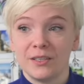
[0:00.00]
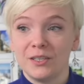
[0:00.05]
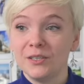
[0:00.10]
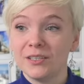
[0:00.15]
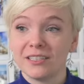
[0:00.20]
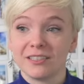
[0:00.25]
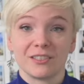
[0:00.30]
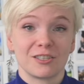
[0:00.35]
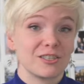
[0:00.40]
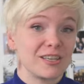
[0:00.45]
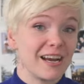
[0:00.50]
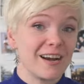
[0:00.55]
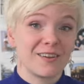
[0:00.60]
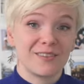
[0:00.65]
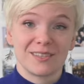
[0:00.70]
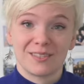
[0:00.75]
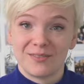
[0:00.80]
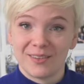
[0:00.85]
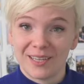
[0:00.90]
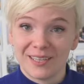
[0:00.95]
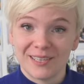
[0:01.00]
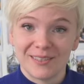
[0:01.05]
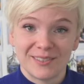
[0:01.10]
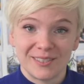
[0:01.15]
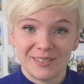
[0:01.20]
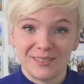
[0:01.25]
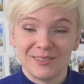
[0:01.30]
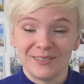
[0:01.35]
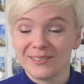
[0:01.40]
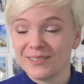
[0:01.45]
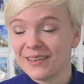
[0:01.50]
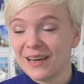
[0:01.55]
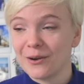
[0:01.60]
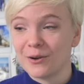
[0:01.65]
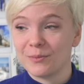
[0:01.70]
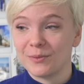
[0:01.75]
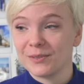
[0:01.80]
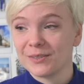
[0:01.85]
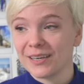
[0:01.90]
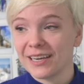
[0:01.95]
You can share this video too, that
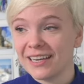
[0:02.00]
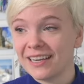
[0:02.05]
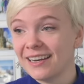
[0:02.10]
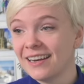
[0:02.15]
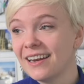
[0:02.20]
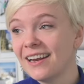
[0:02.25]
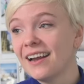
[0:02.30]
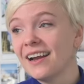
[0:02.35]
would be great.